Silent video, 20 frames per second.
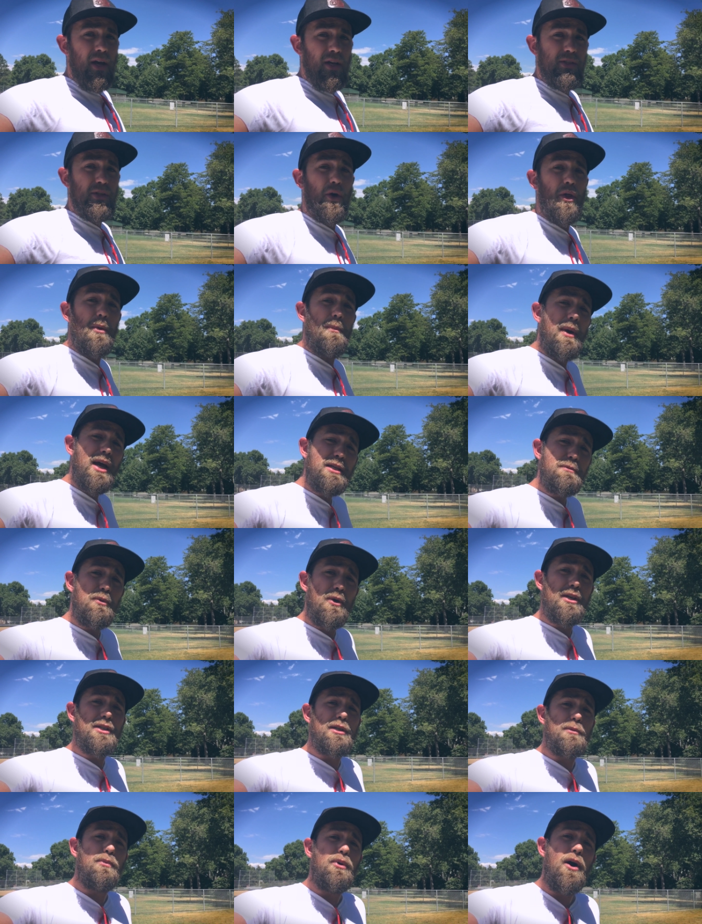So, the best
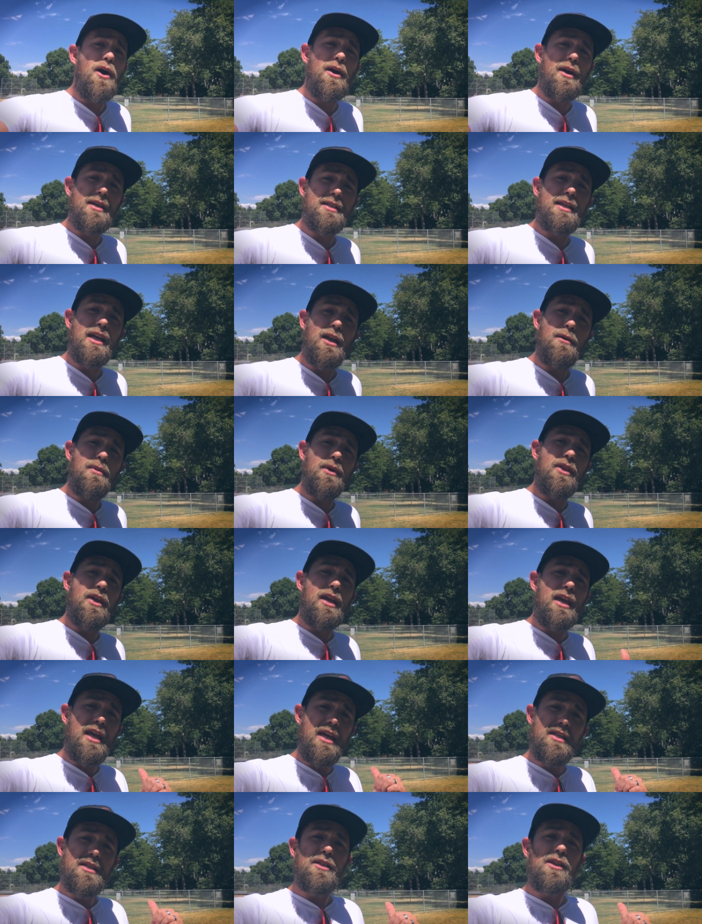place to park is going to be the
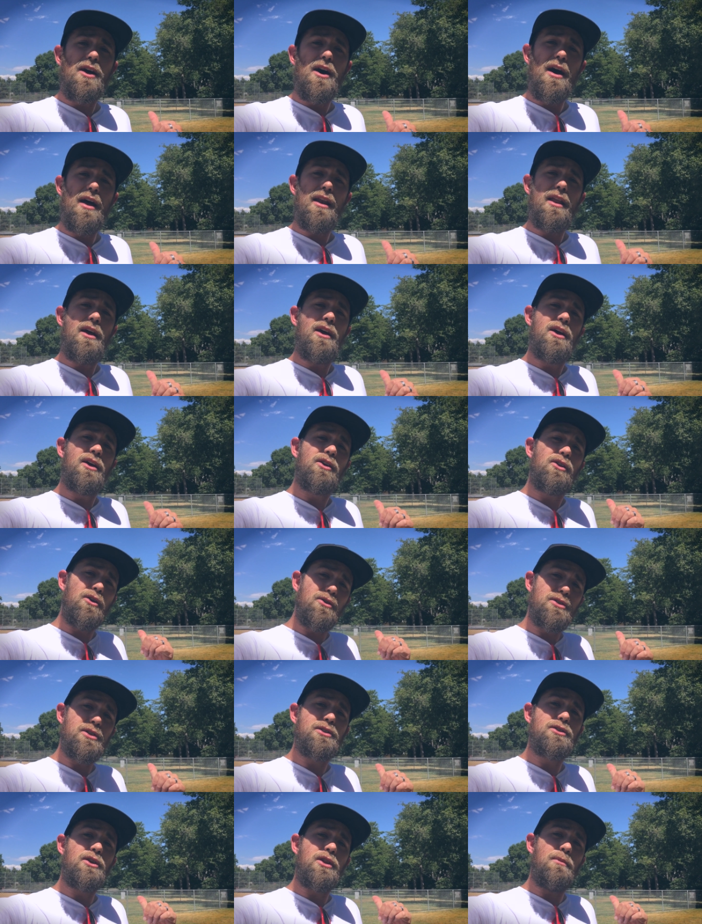east lot,
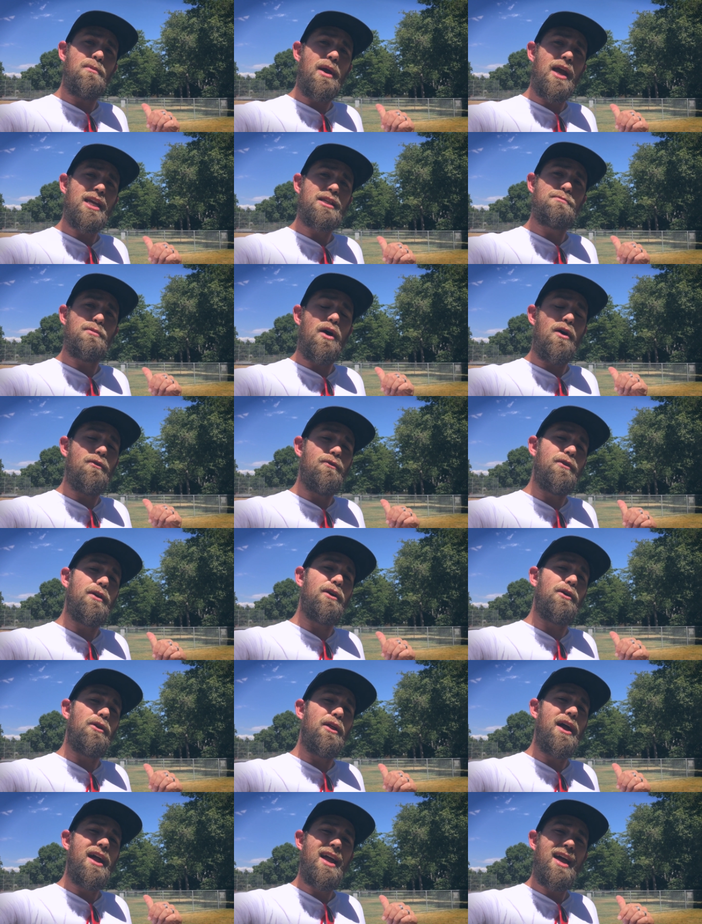closest to the baseball
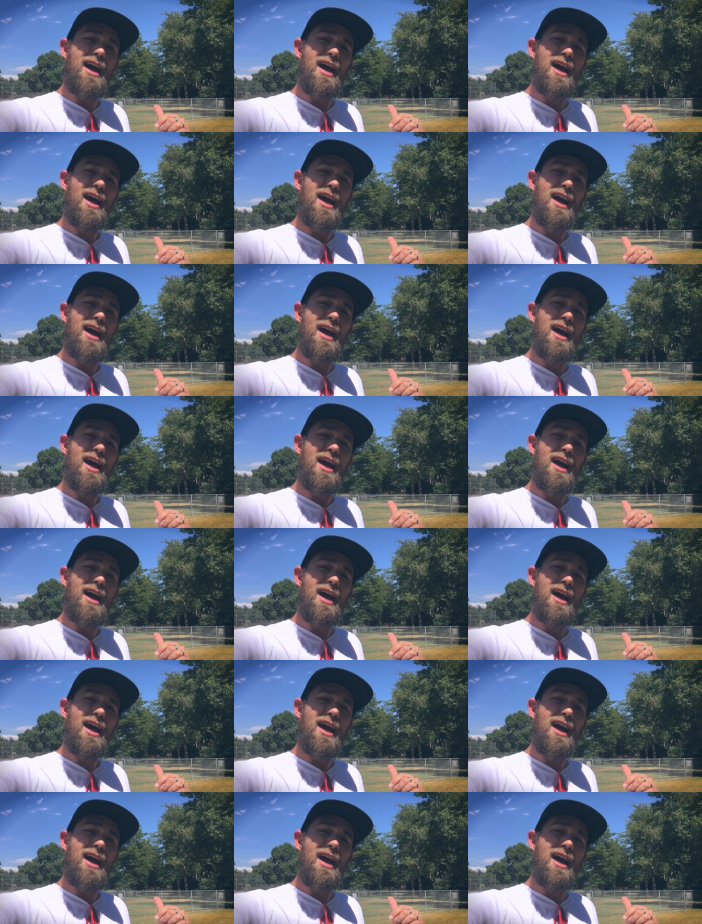field.